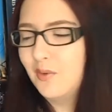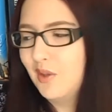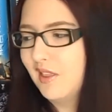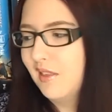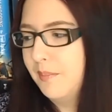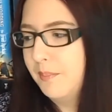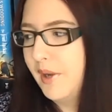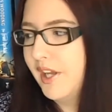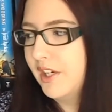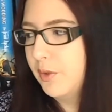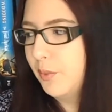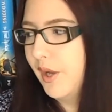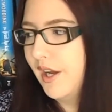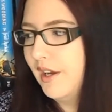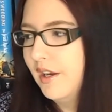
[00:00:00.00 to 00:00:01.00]
who is
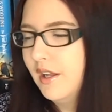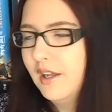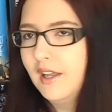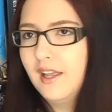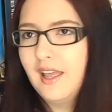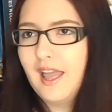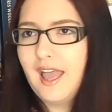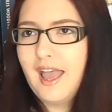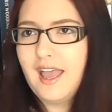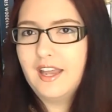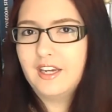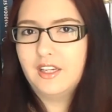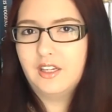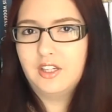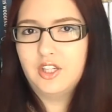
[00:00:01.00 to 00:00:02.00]
Spider-Gwen,
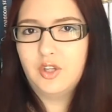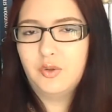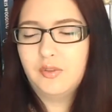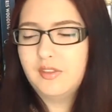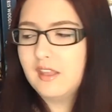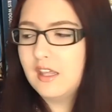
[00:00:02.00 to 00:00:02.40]
and you